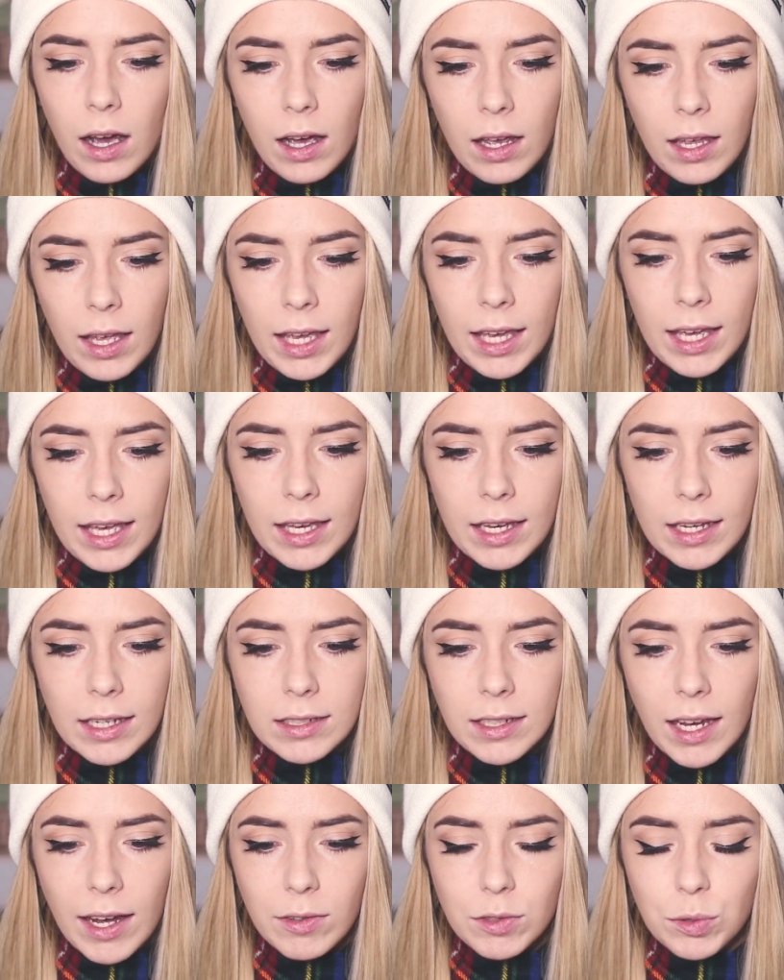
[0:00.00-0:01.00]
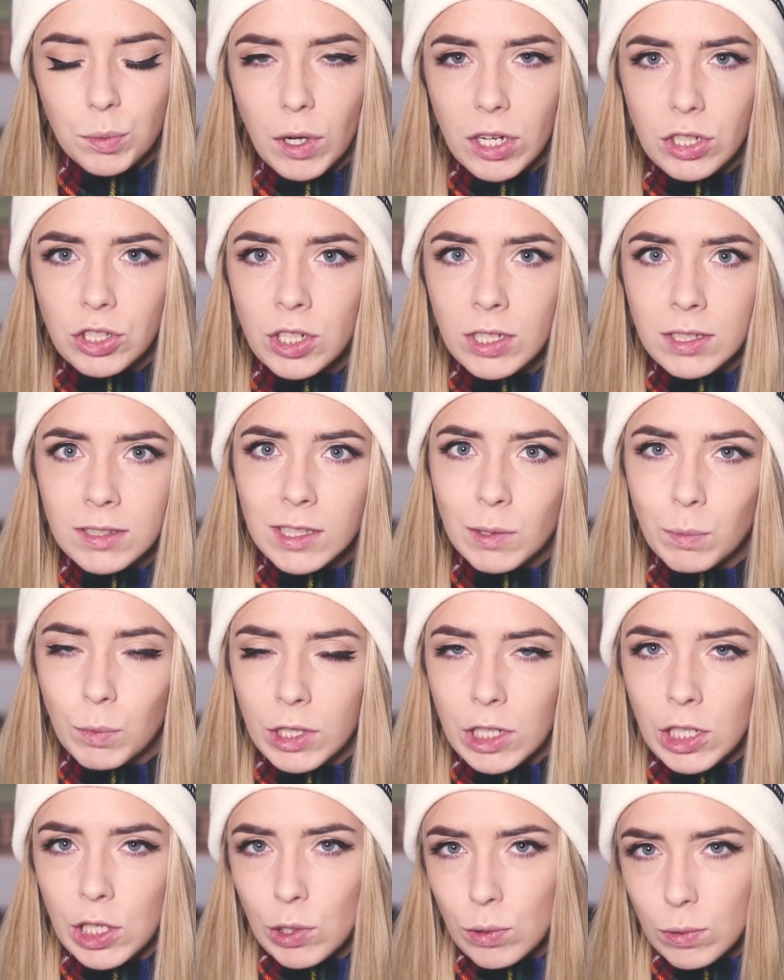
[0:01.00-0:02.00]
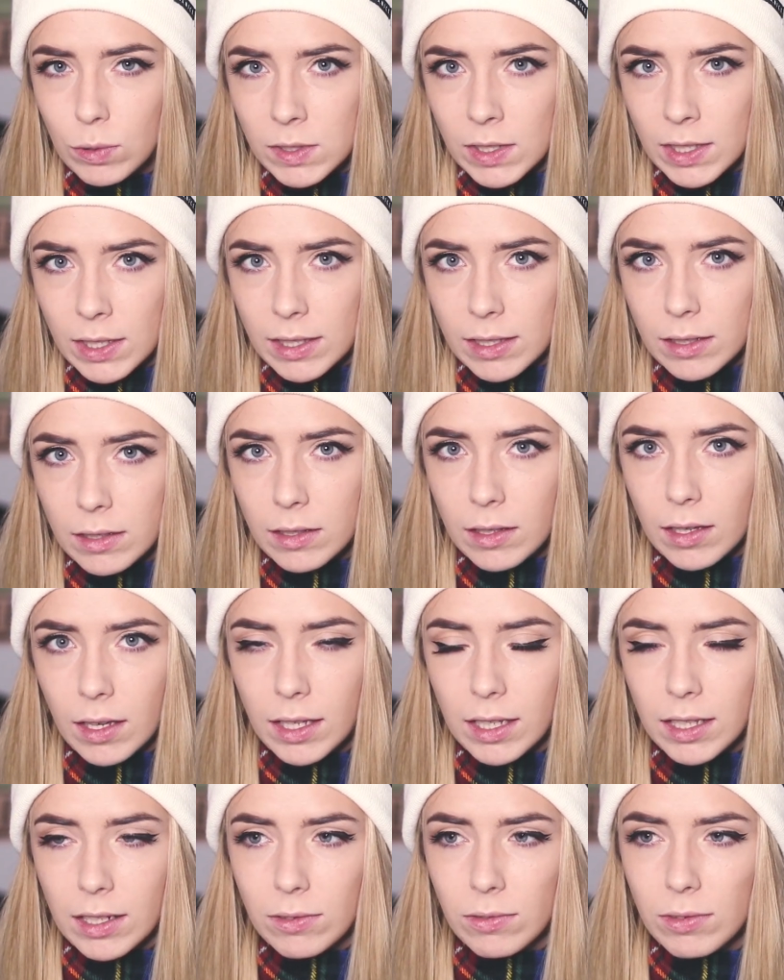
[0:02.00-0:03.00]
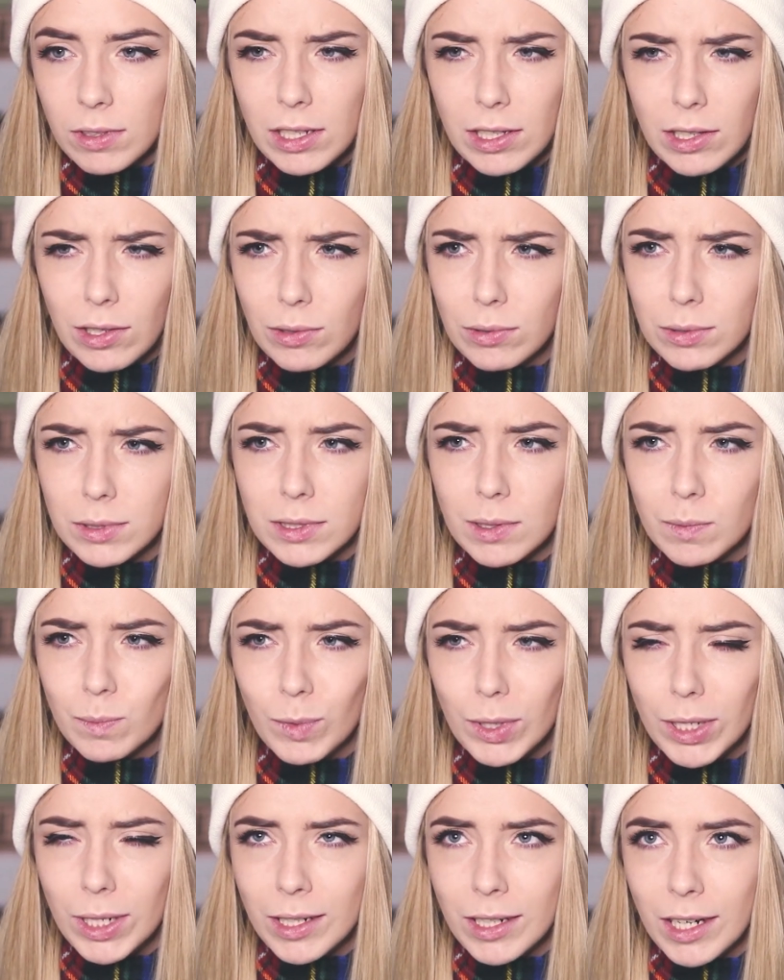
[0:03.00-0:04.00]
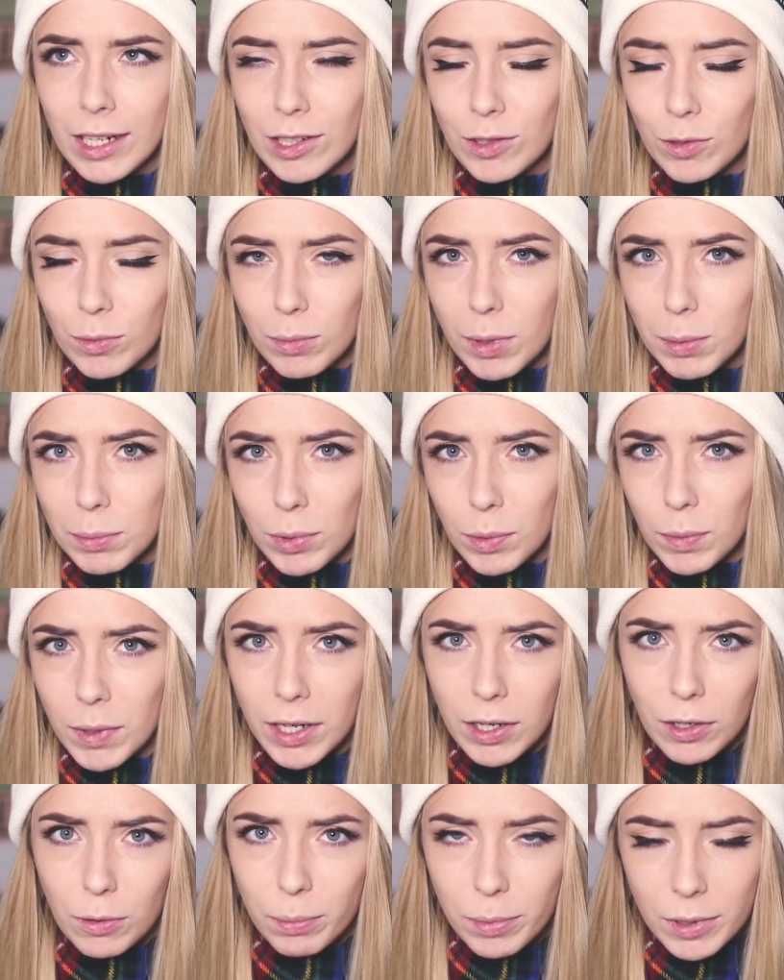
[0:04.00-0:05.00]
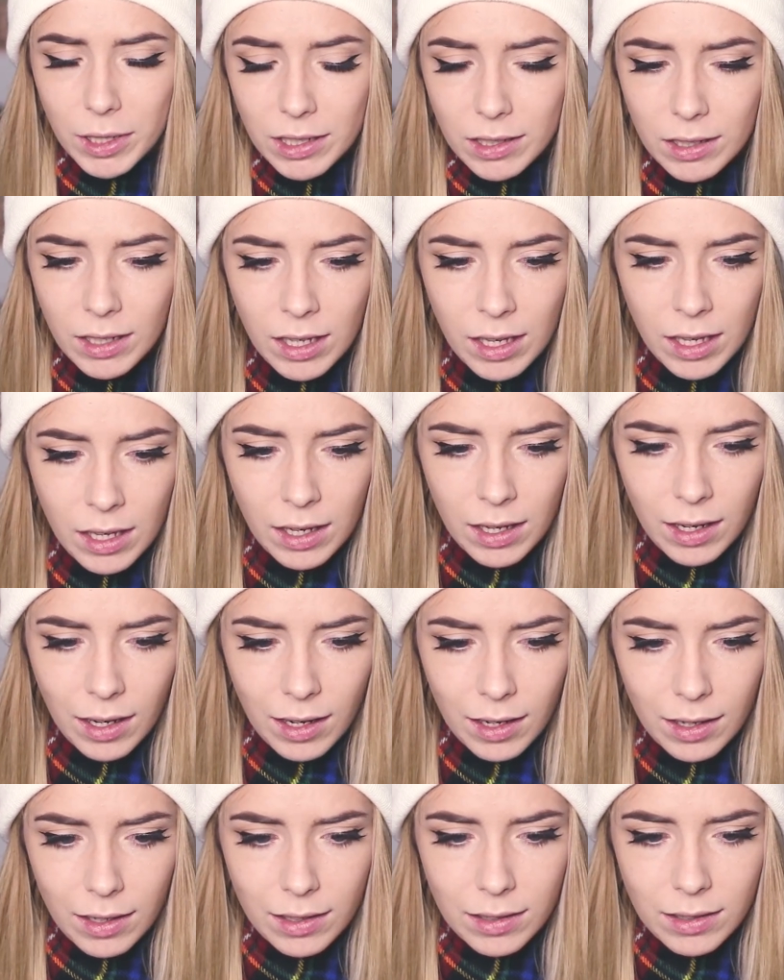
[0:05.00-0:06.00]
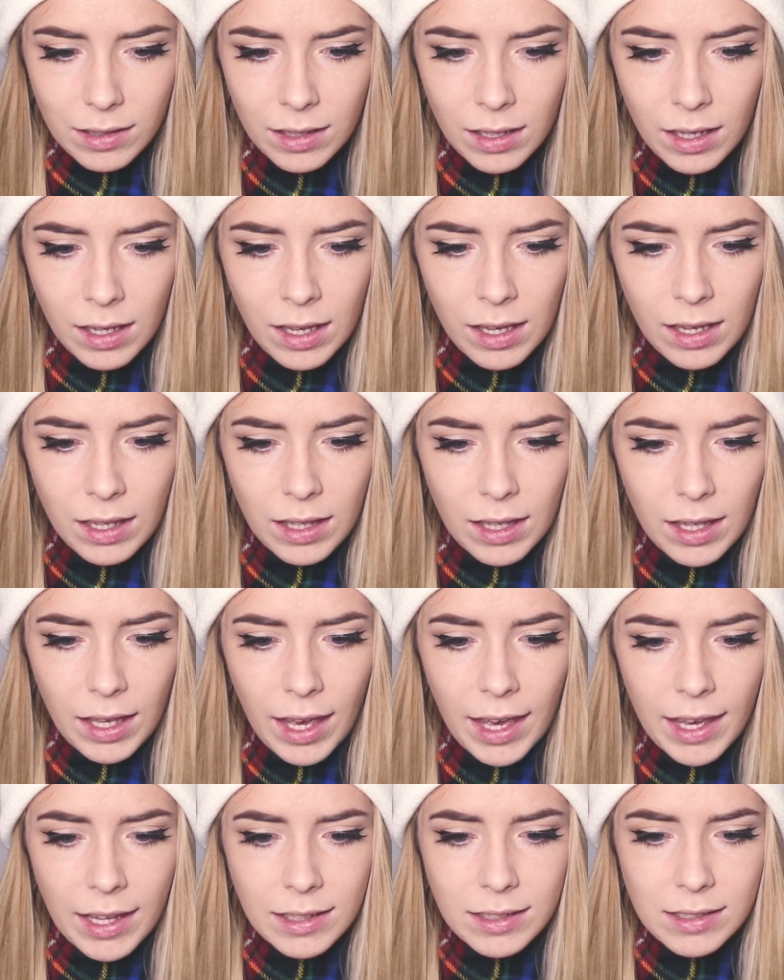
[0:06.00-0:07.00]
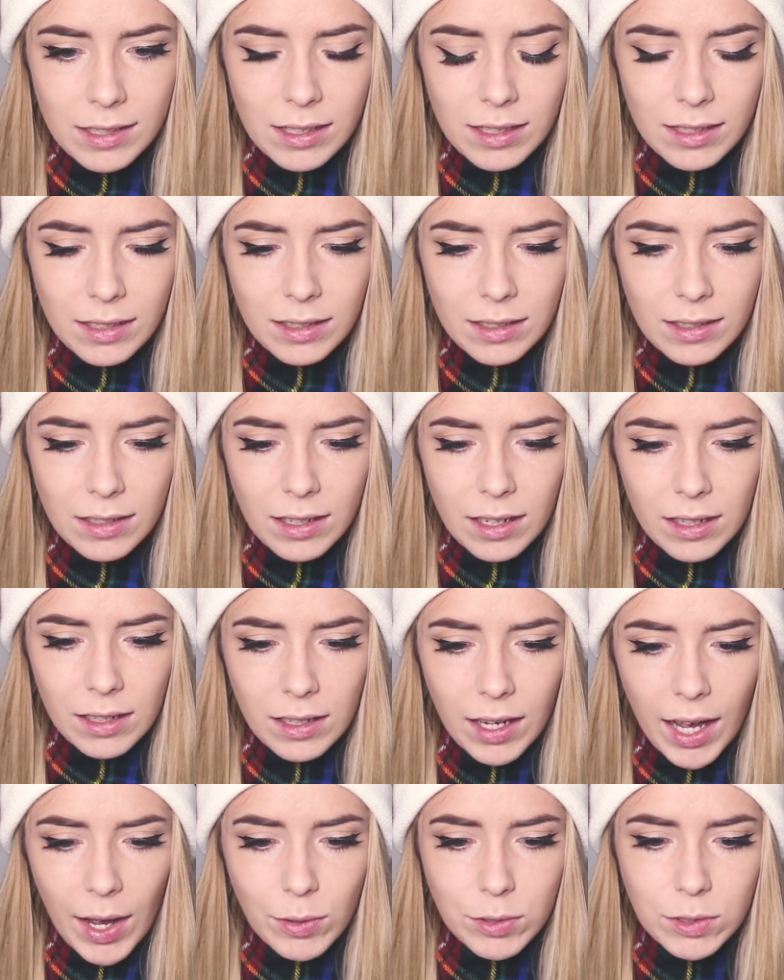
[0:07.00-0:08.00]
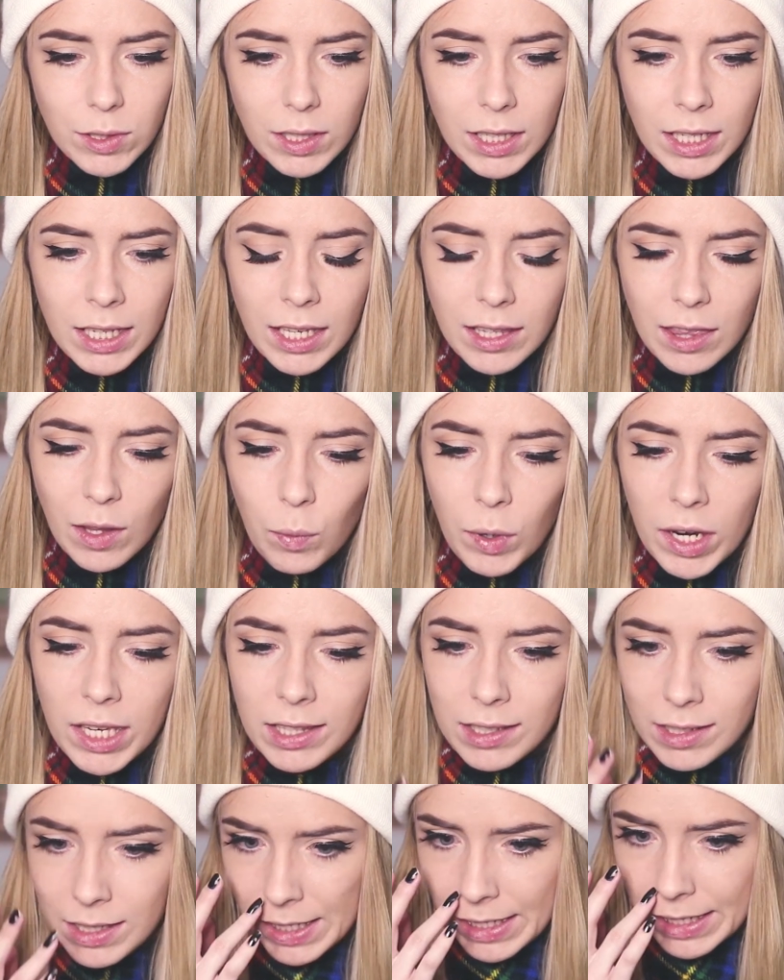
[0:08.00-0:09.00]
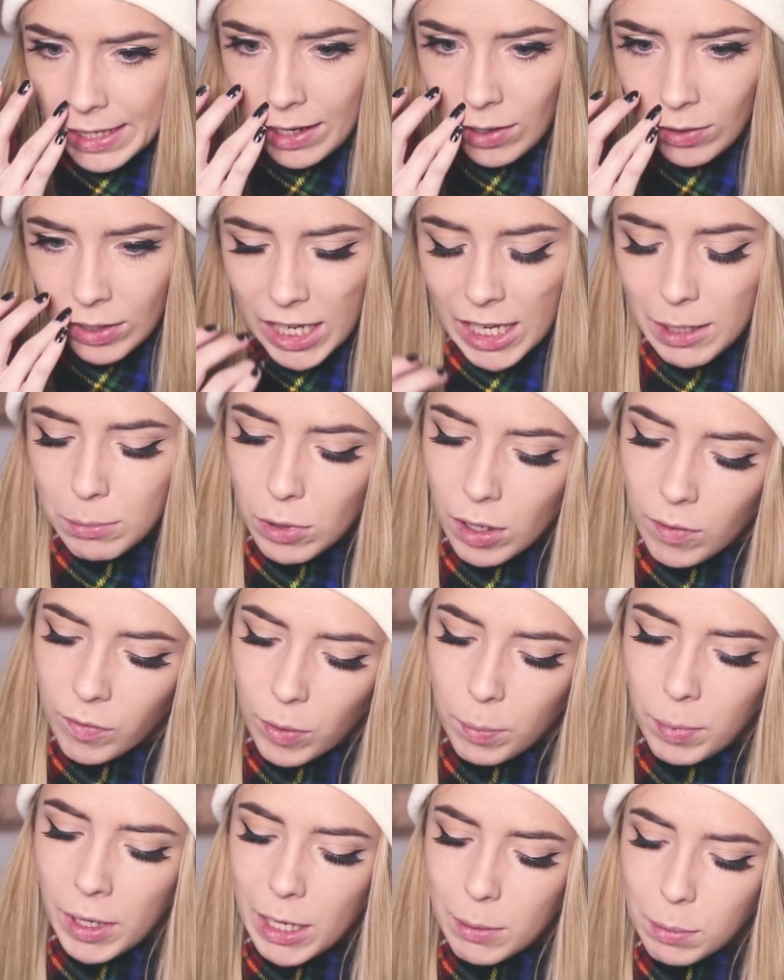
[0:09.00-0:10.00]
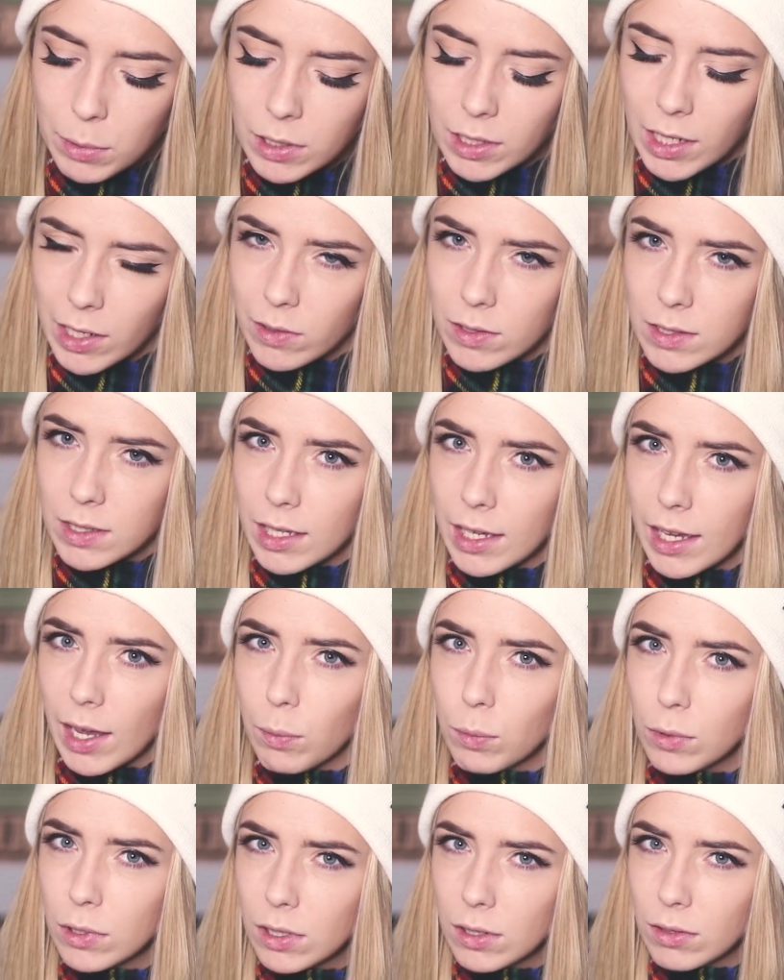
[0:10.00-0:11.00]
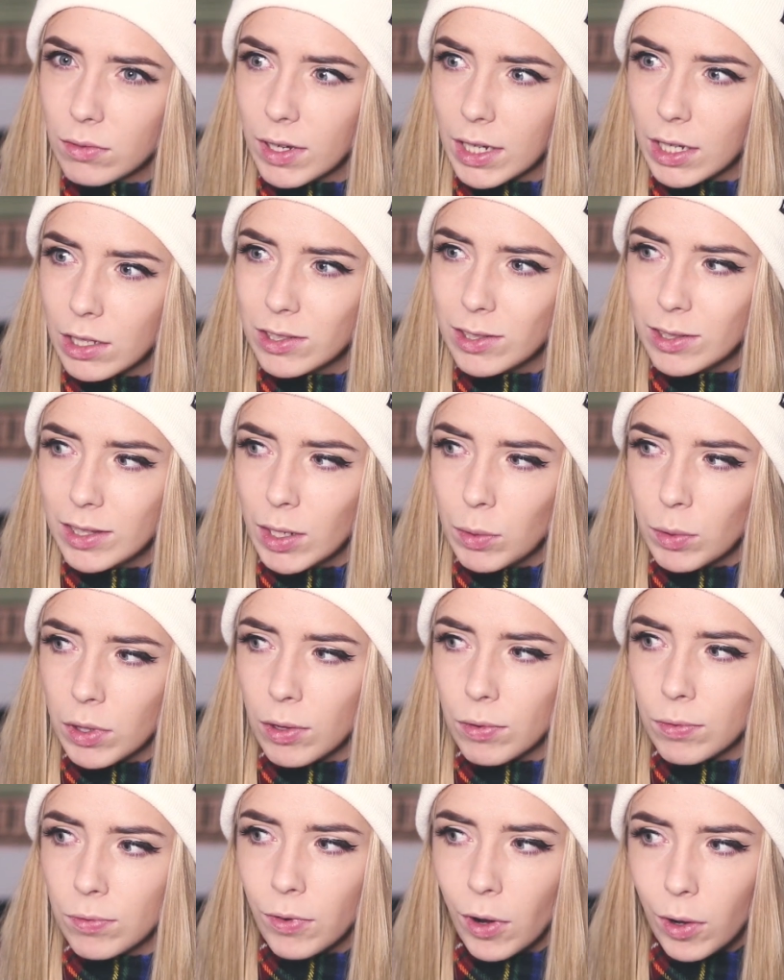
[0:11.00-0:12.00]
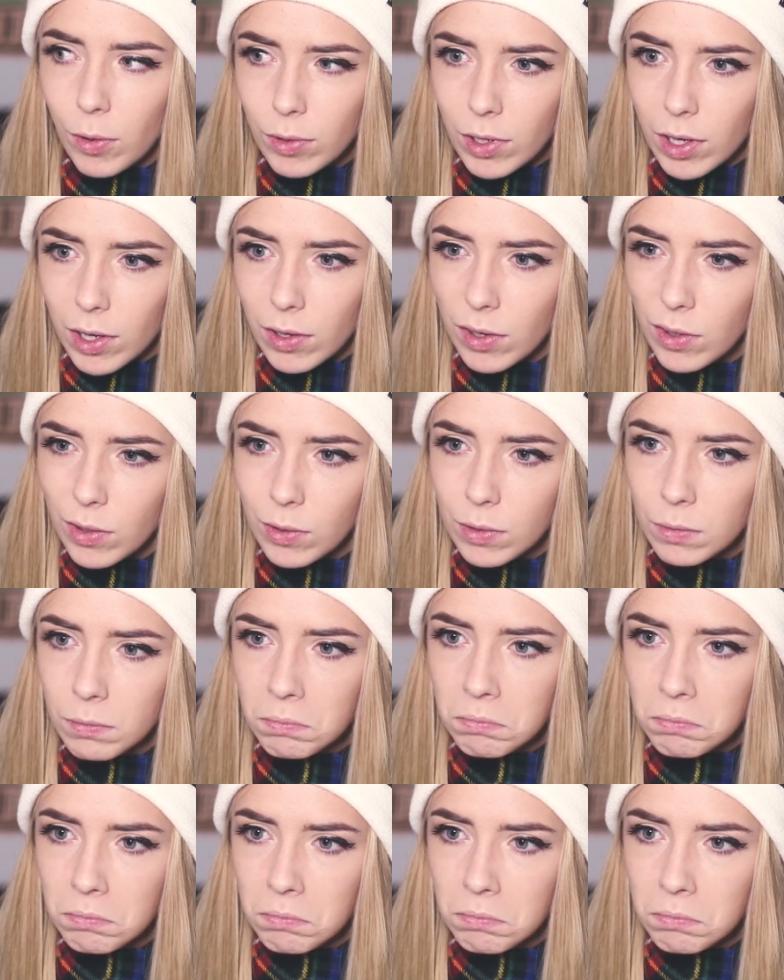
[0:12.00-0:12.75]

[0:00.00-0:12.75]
And I was watching someone use it in a video somewhere, I don't remember where, but and I was looking at the way the decal came off the paper and I was like, I wonder if I could do that with a photo